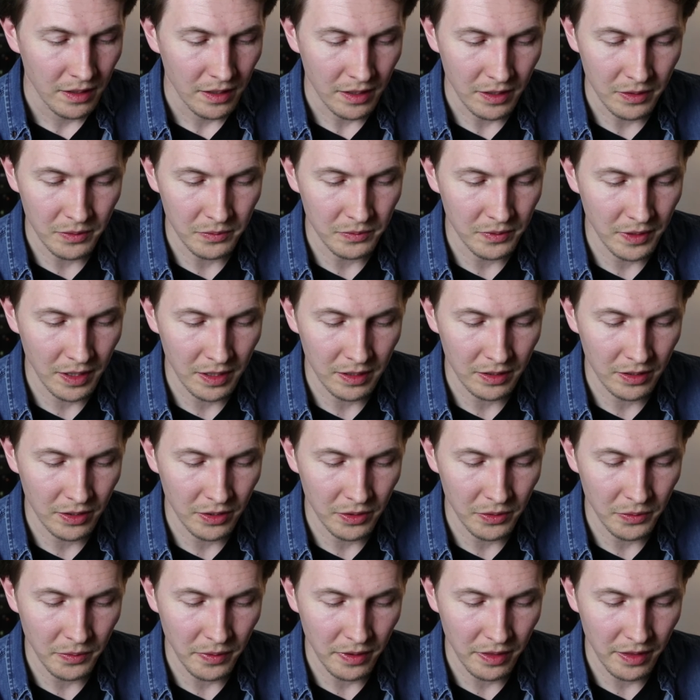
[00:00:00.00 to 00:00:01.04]
And I'll
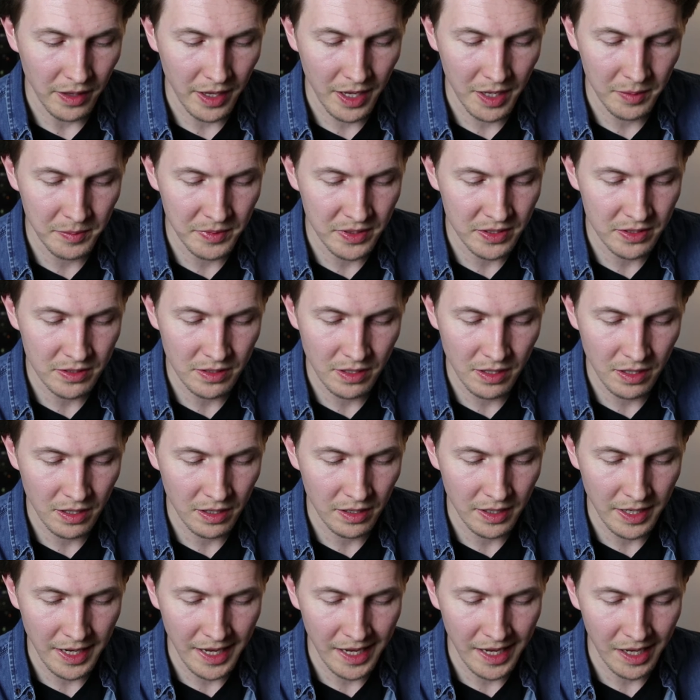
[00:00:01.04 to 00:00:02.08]
go with
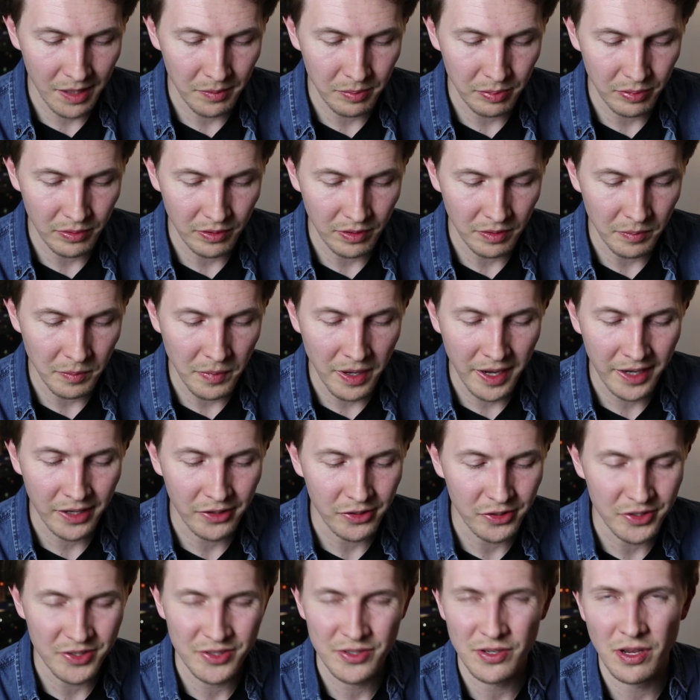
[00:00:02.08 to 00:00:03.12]
Amazon, Apple,
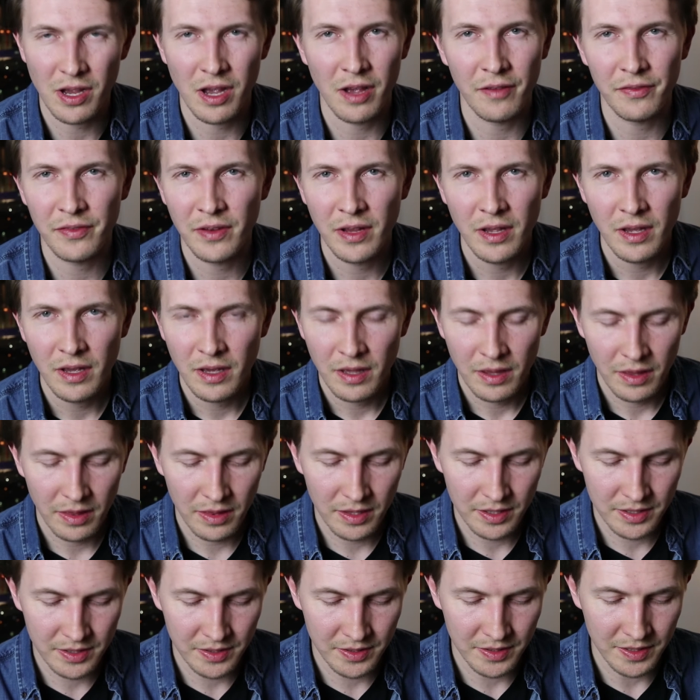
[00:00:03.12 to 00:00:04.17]
Microsoft.
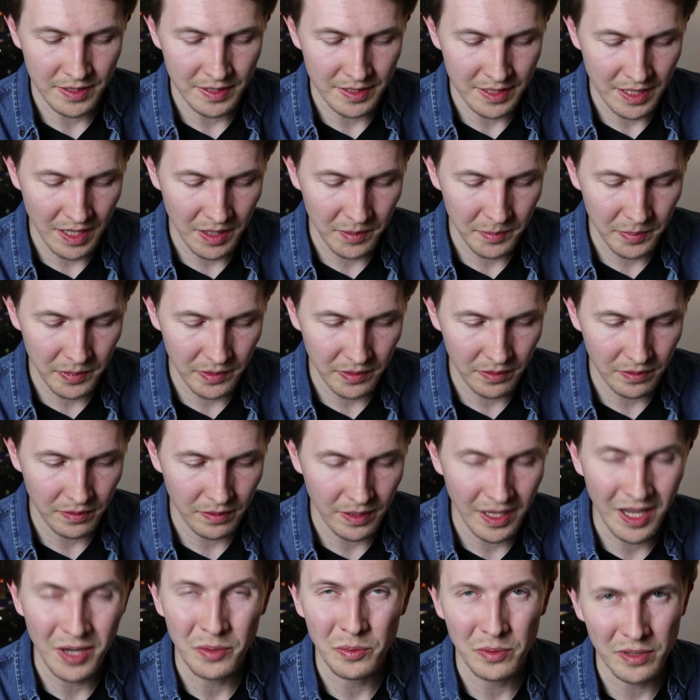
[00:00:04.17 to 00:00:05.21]
This is a
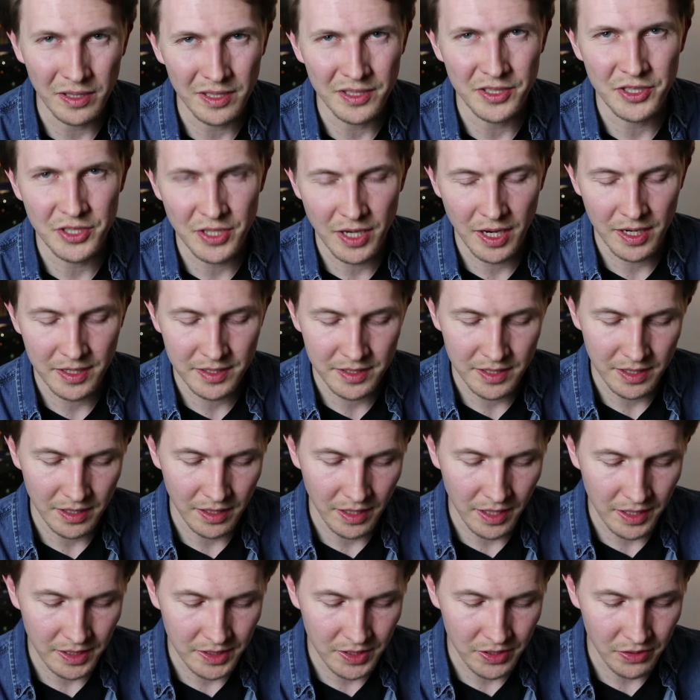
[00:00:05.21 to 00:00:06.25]
sample. I will adjust it
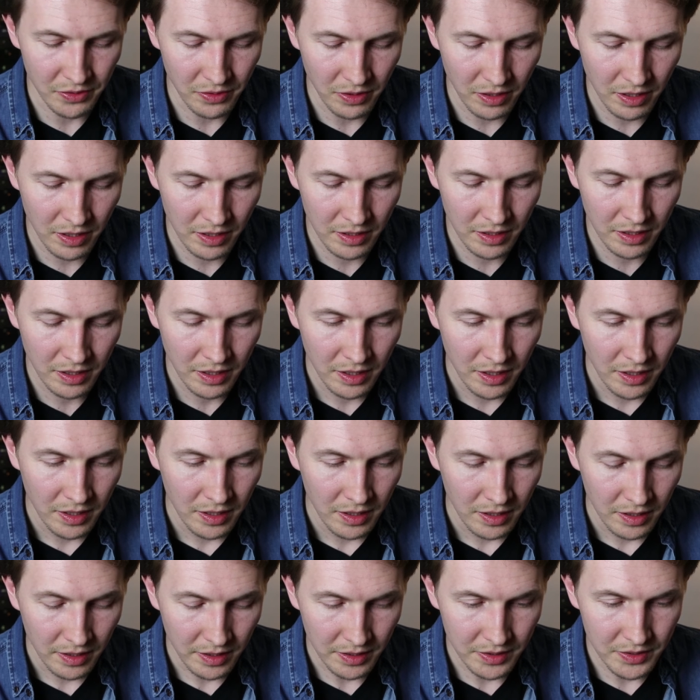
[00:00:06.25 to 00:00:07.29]
later on.
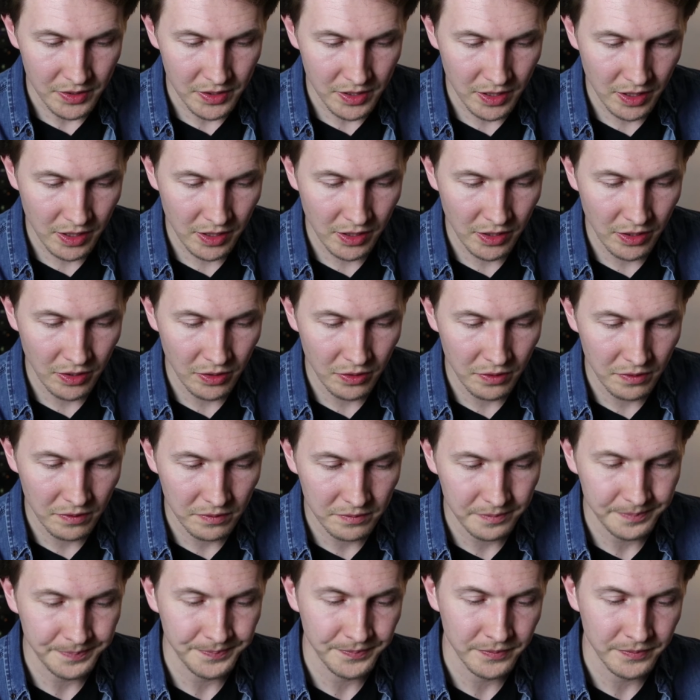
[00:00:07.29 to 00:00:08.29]
Continue.